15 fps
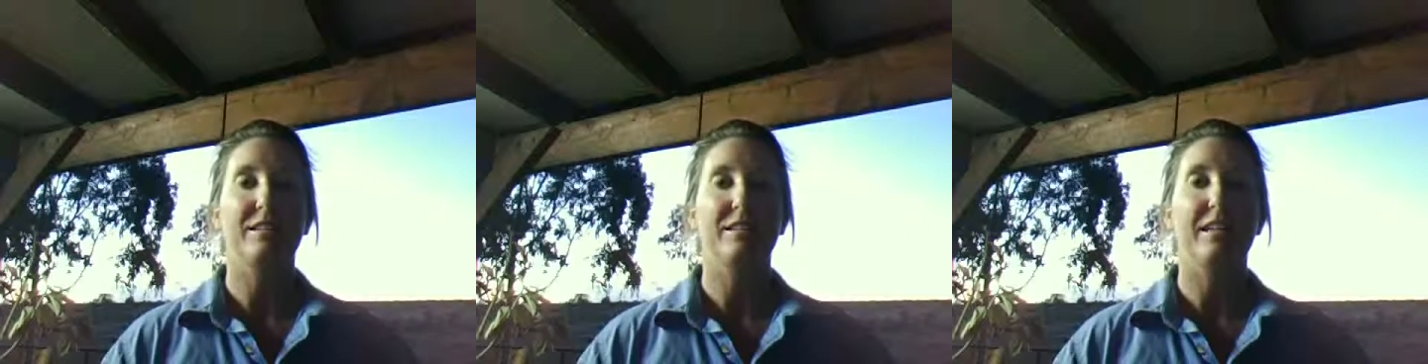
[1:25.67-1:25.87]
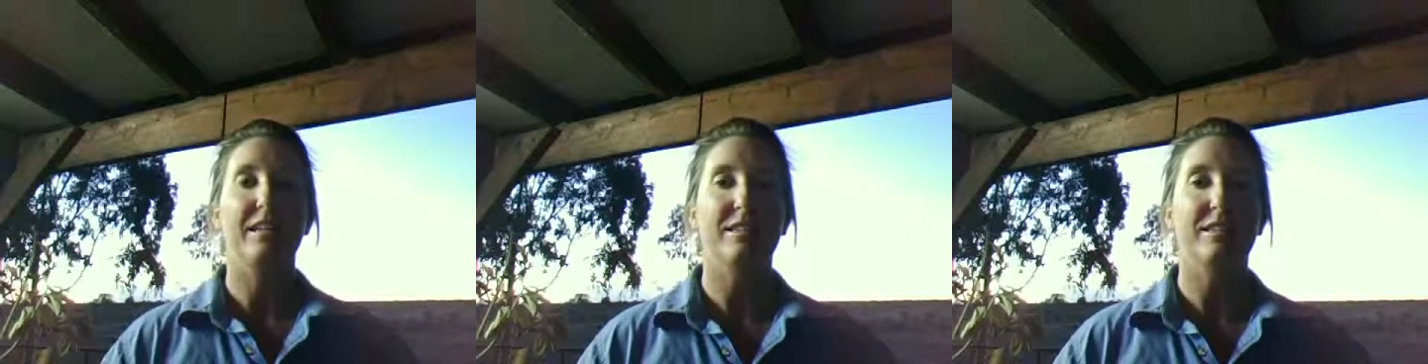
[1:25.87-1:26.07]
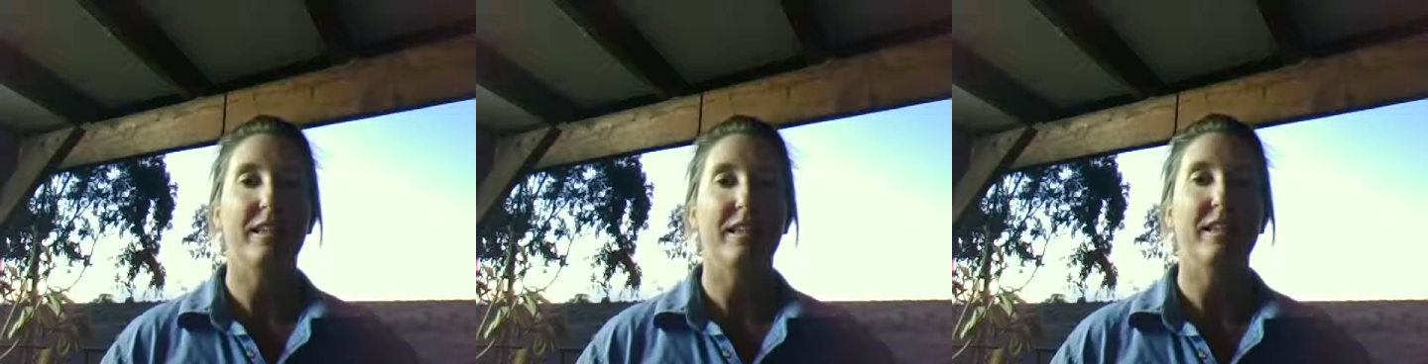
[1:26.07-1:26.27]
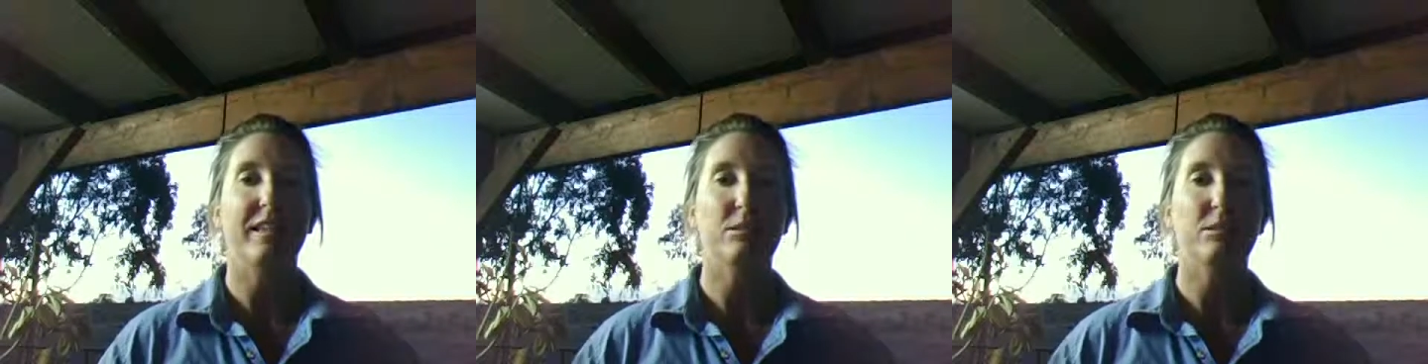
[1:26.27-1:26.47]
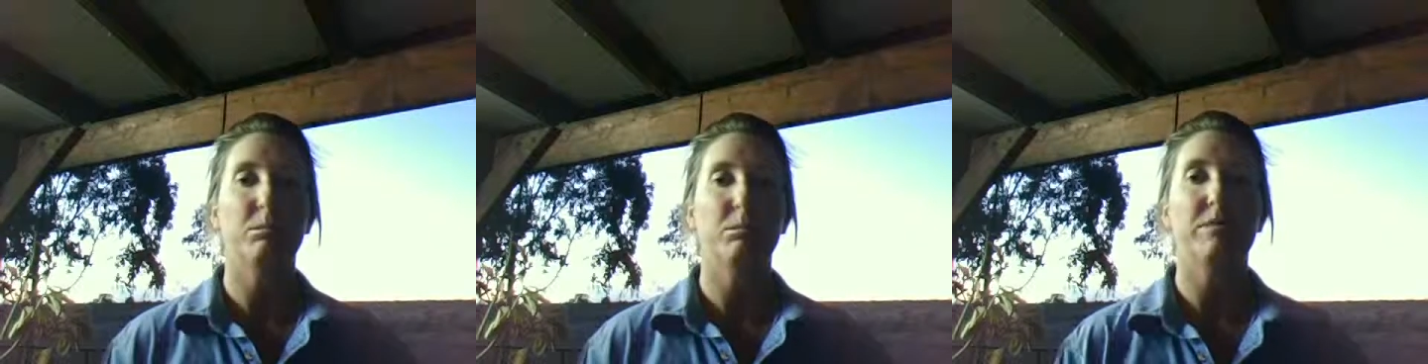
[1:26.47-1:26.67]
it
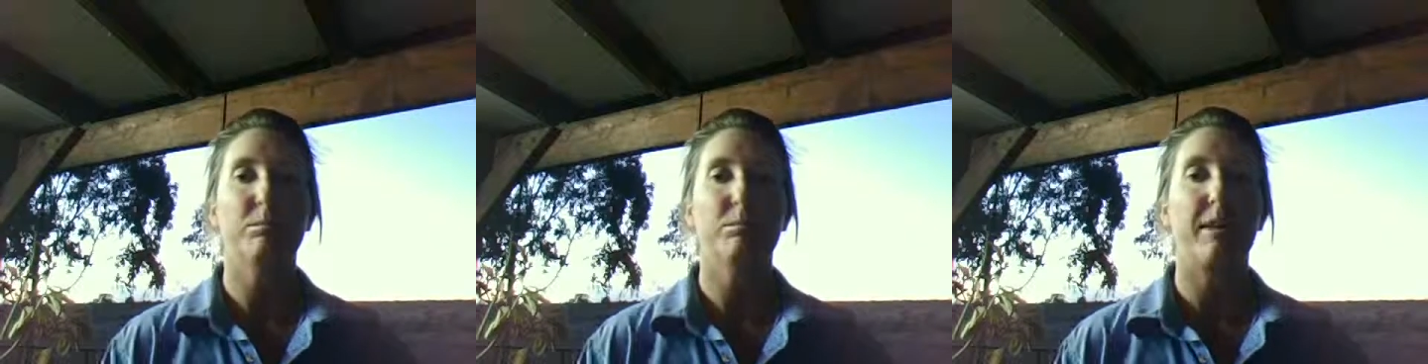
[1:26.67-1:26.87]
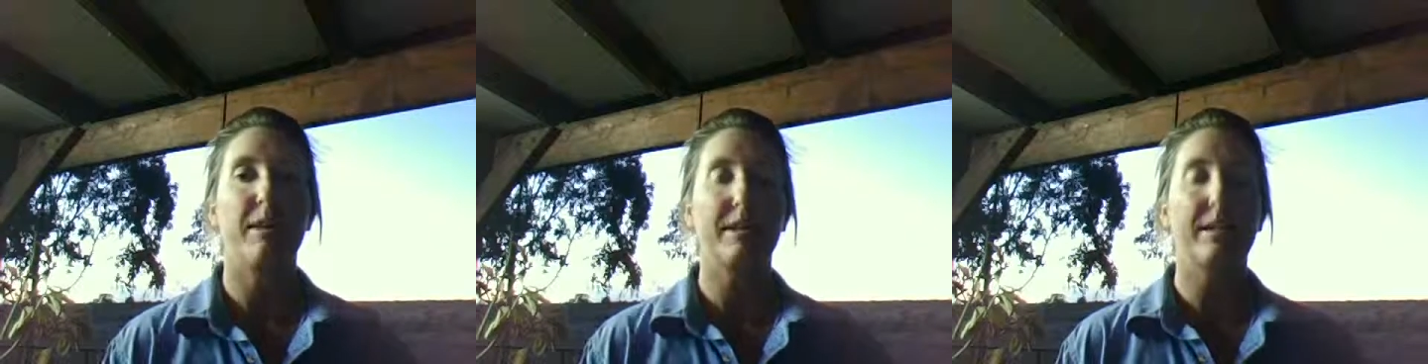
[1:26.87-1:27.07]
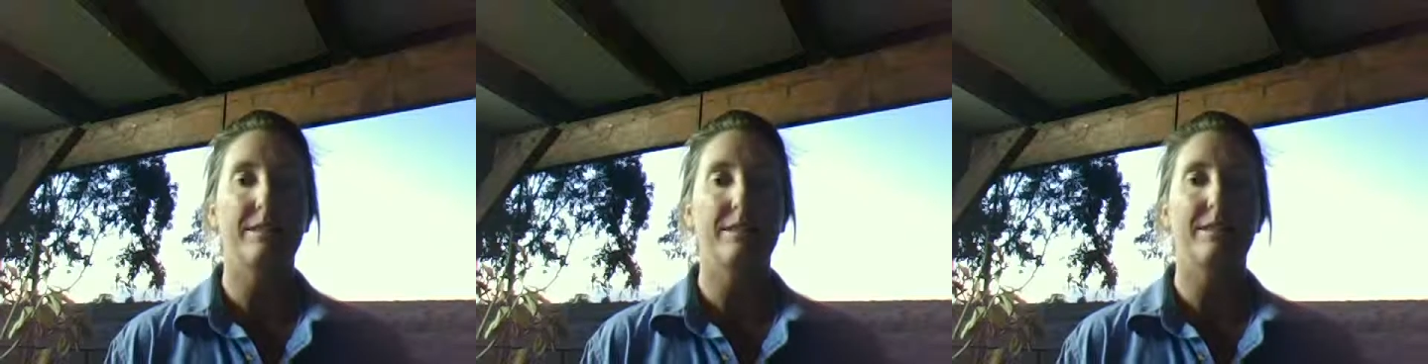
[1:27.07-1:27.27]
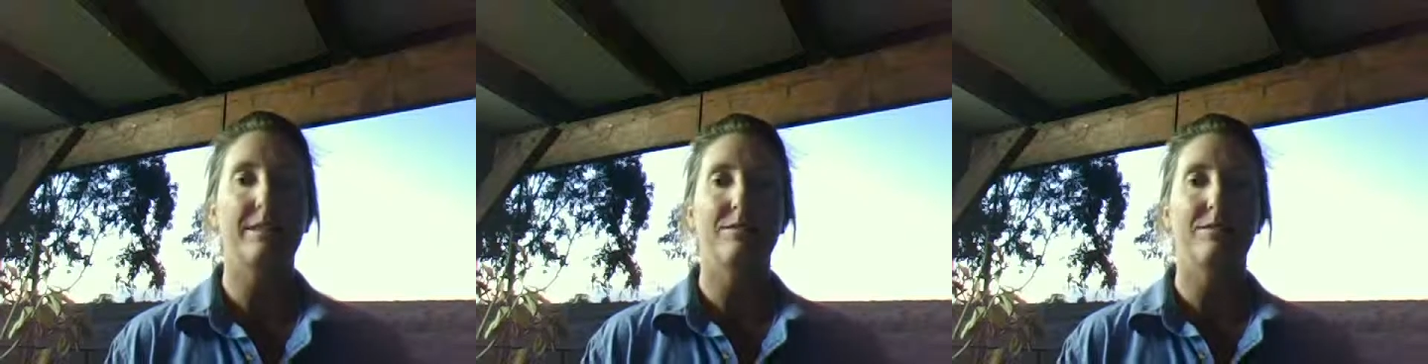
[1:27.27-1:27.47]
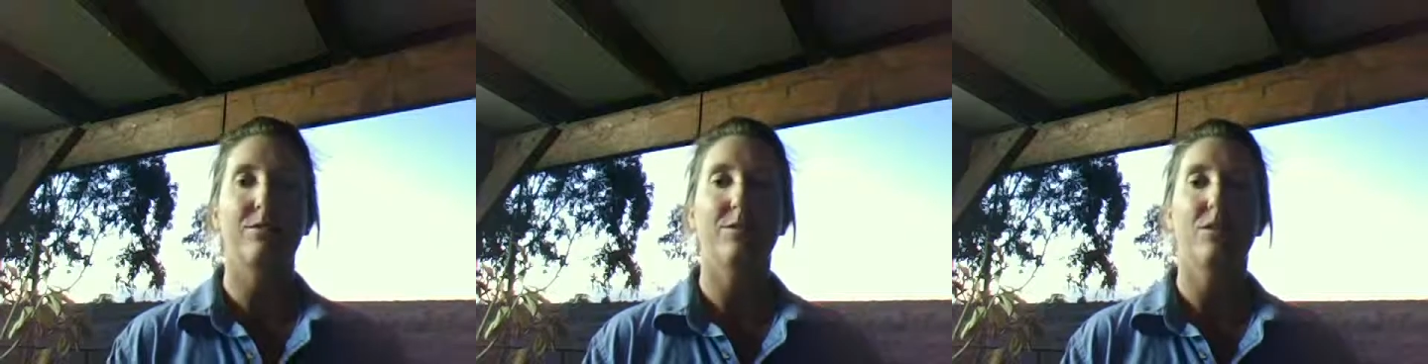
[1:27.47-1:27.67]
takes a bit of practice
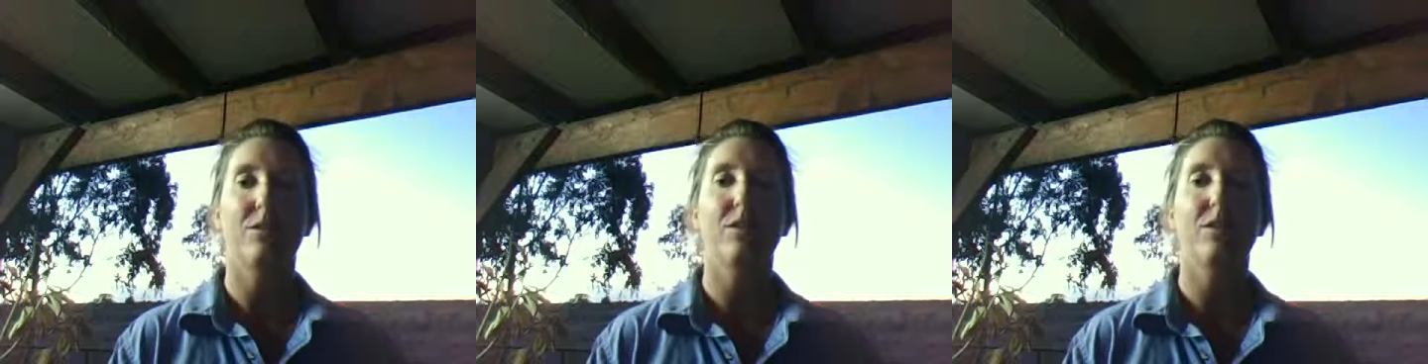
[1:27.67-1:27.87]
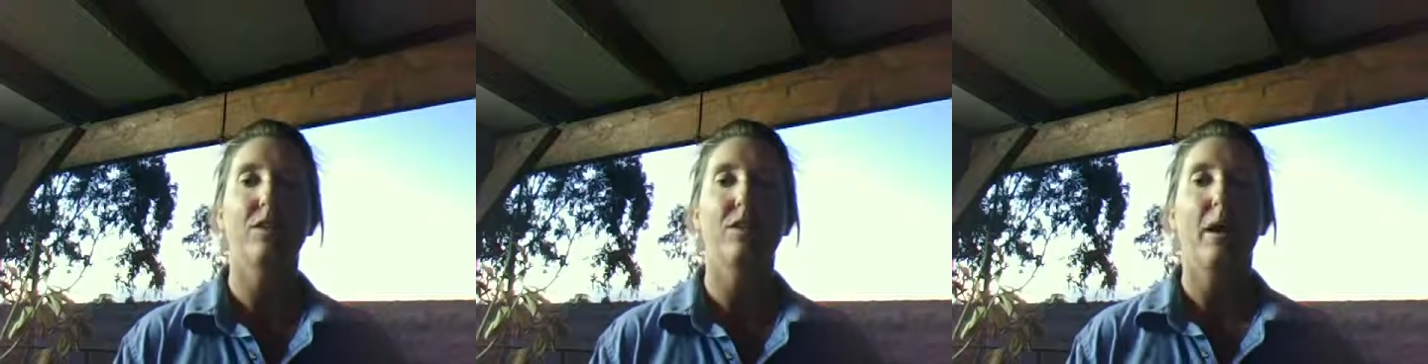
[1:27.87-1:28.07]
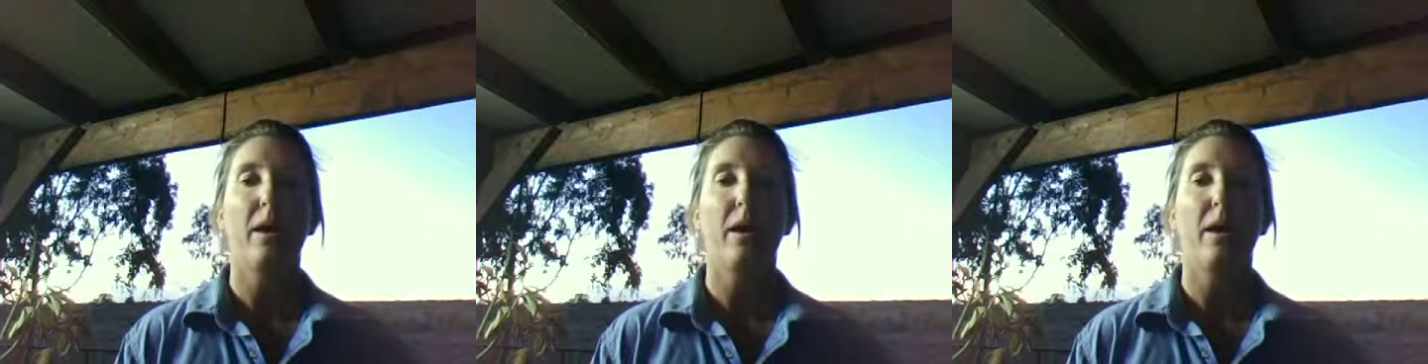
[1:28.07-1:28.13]
at first,